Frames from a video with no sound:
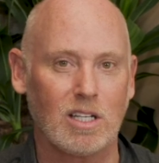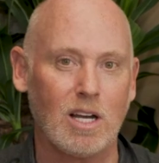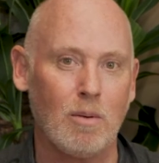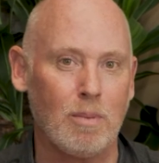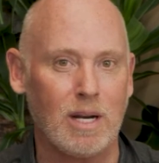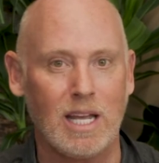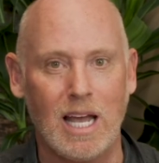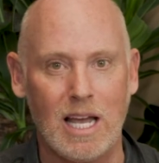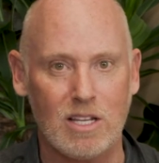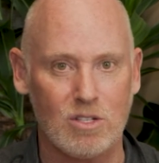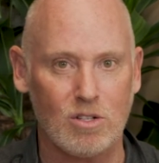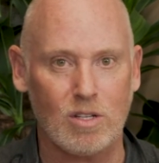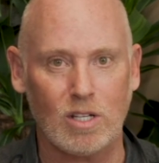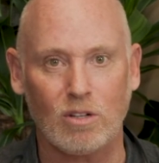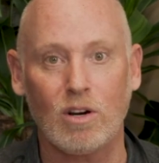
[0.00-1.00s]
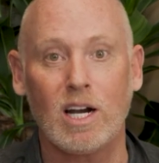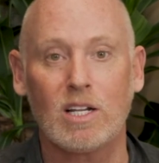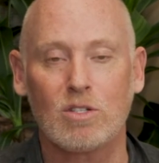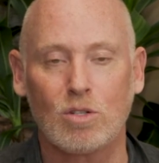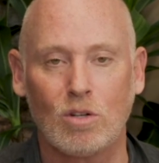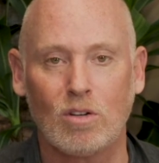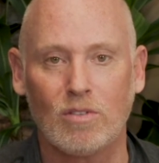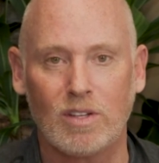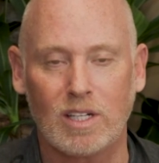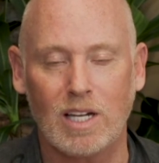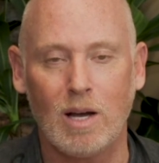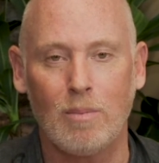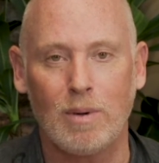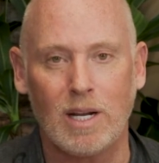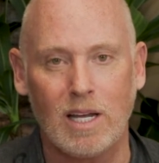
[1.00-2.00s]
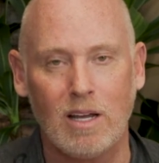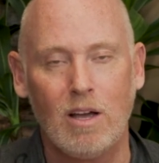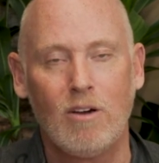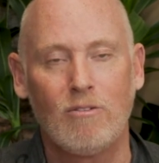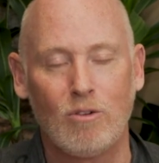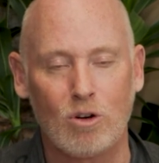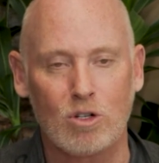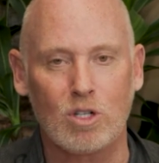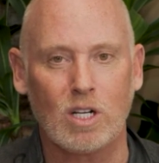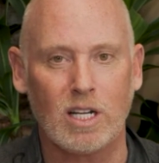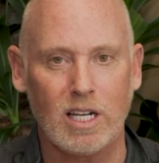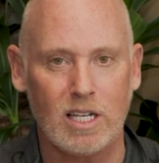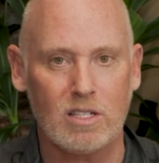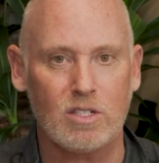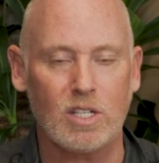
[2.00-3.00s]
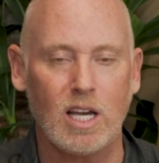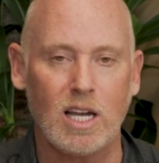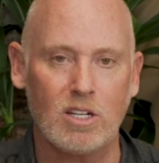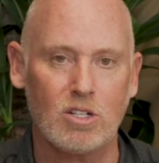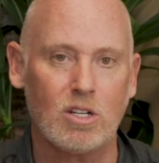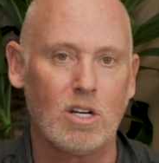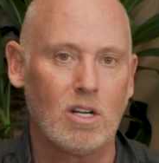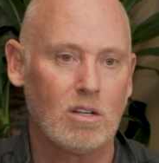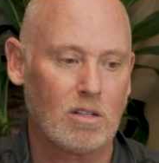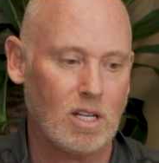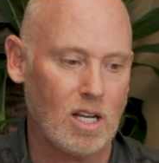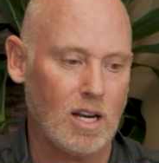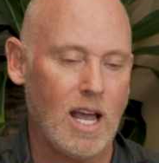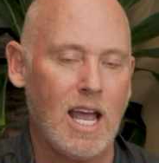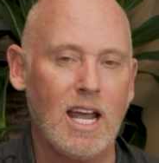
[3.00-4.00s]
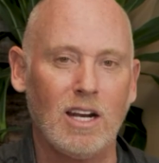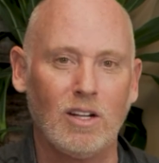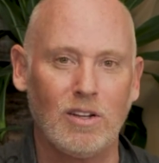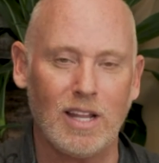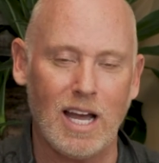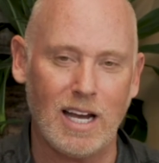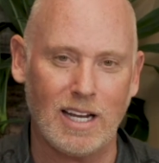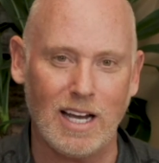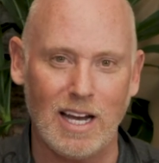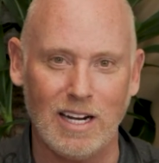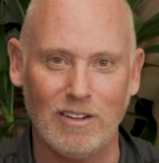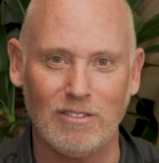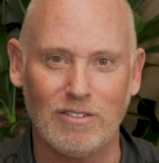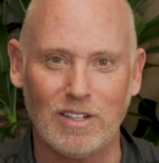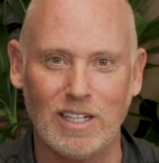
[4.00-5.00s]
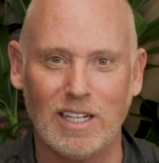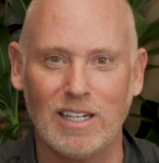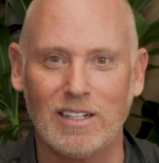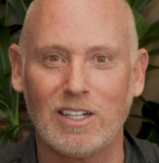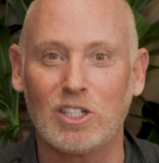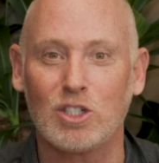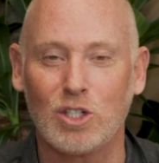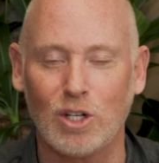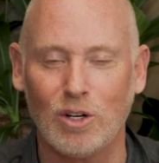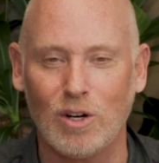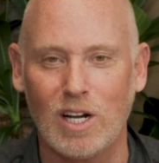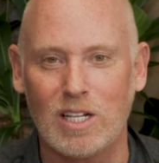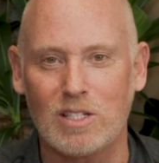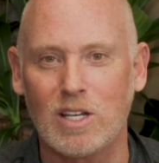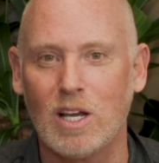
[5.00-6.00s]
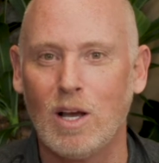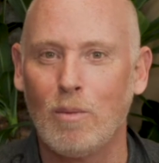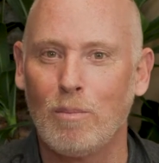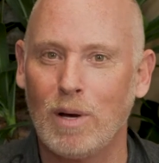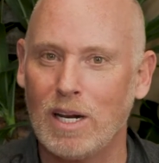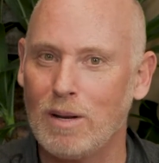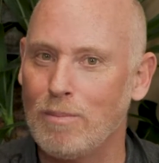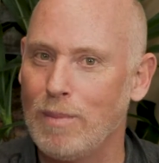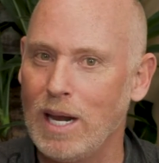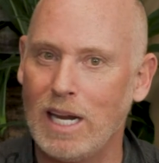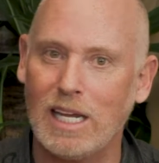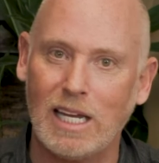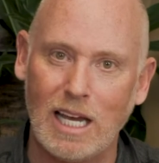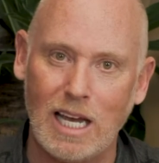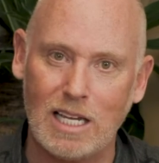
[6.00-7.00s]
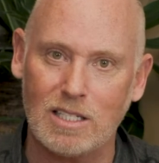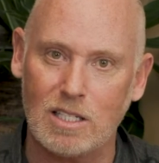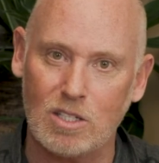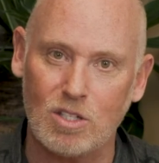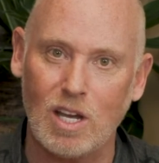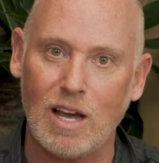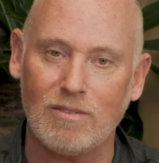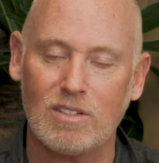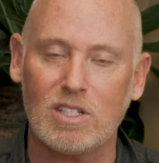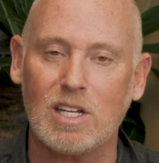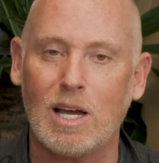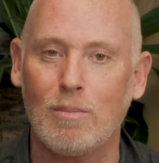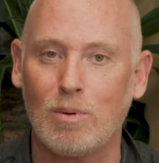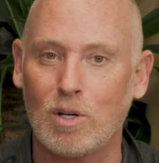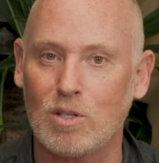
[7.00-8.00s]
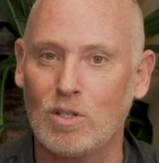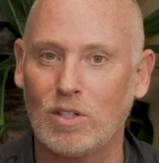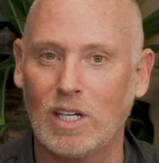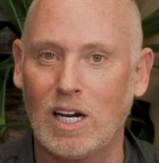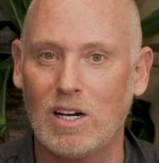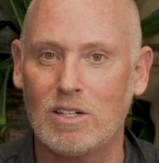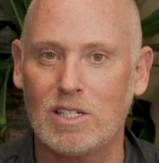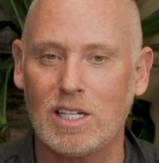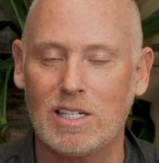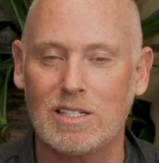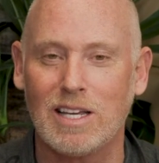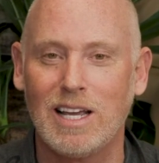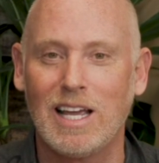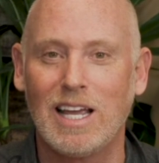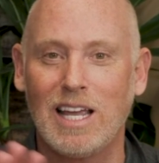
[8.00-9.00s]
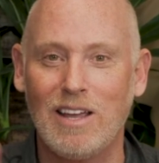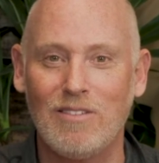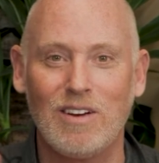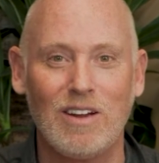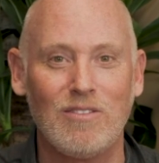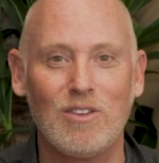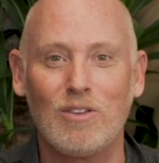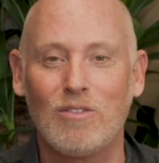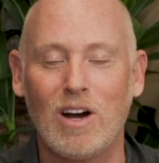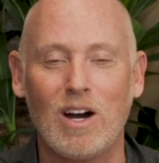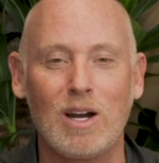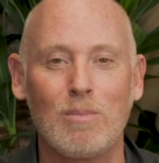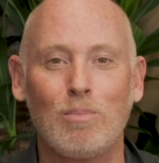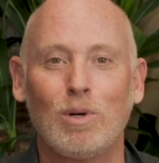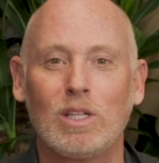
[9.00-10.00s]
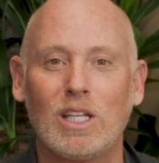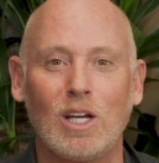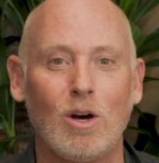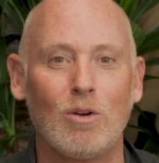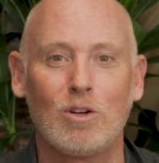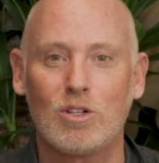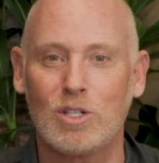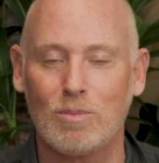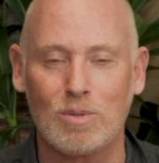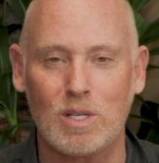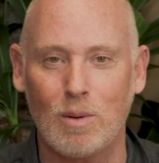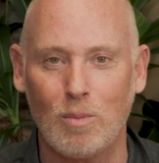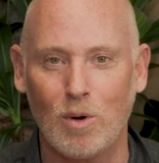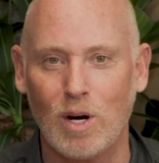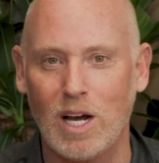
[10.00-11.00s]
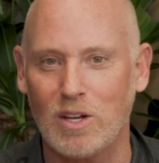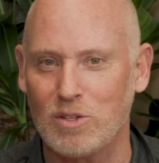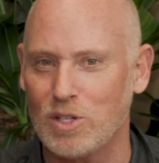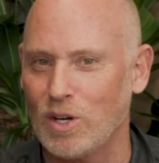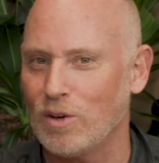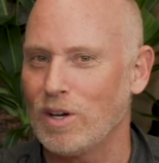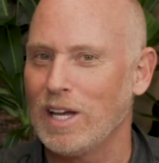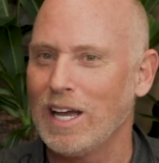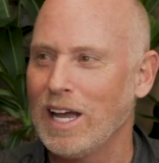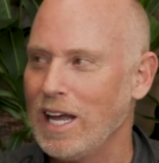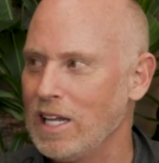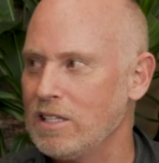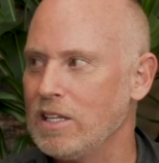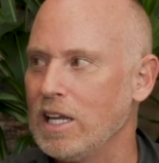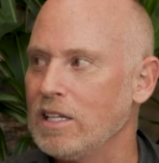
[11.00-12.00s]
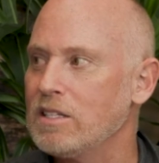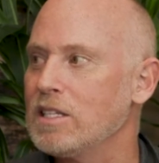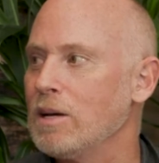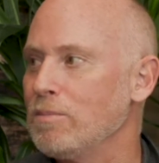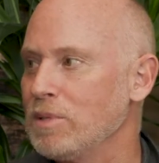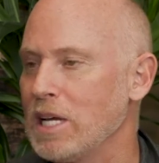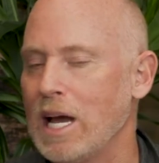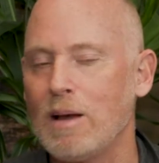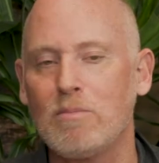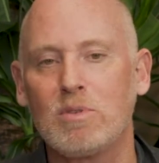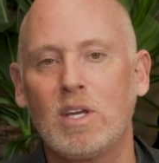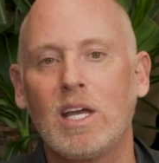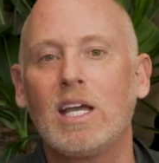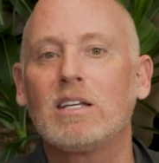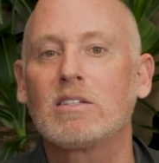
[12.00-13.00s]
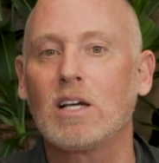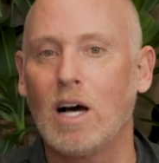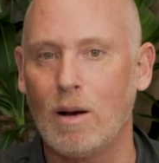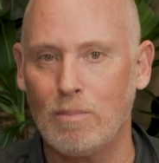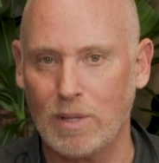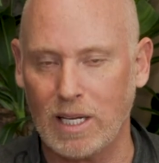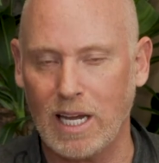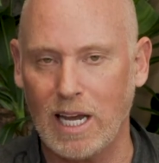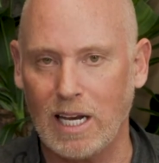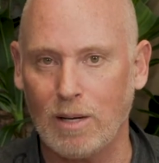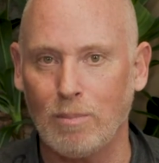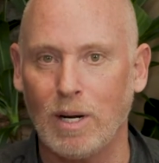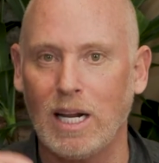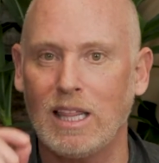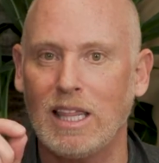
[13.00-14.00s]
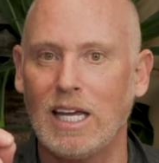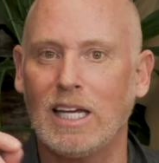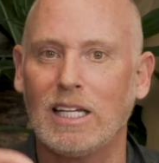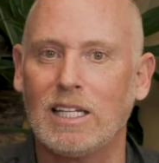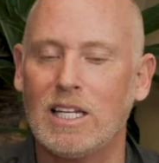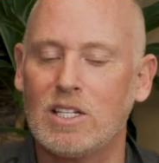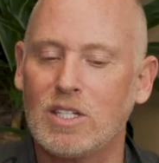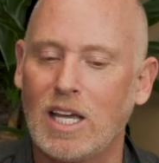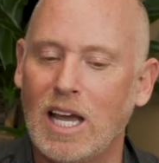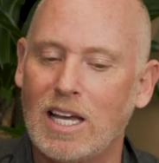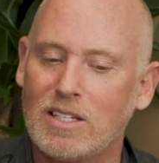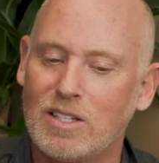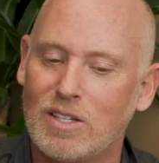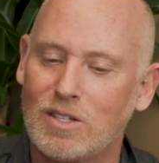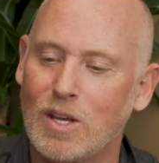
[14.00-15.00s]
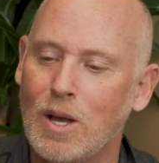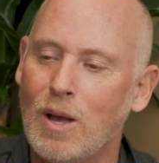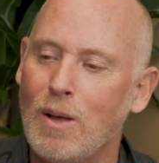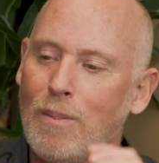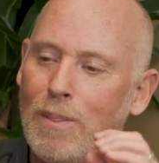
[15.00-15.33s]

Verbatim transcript: the company has or the credit score of the company, fortunately, NCH can handle that kind of uh, assurance. But in many cases, you have to sign personal guarantees, even if you've already put the ownership somewhere else. So it, it sometimes is complicated. But I think in this case is